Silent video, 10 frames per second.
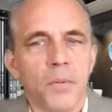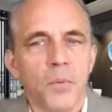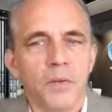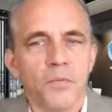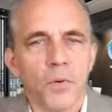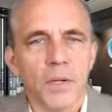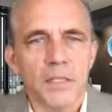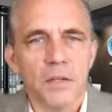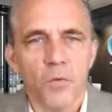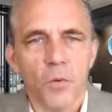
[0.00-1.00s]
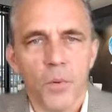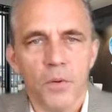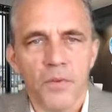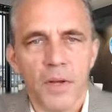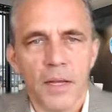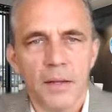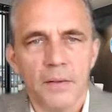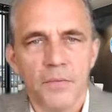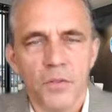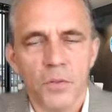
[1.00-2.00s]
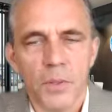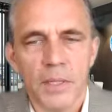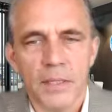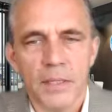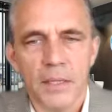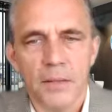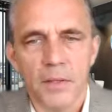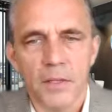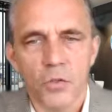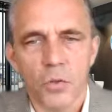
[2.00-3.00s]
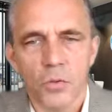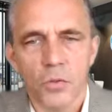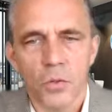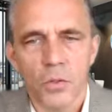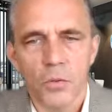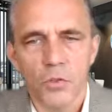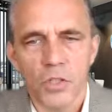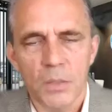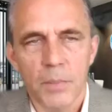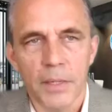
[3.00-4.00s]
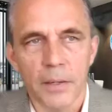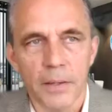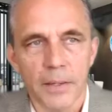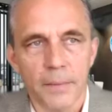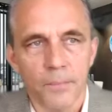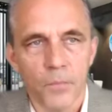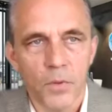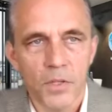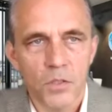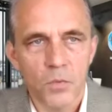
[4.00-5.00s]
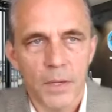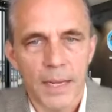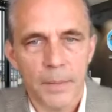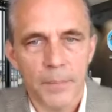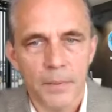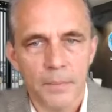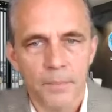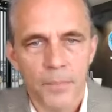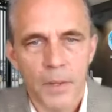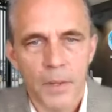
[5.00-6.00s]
But we had forecasted a 4.5 to hit in the Tokyo Chiba area. Well, this is what happened.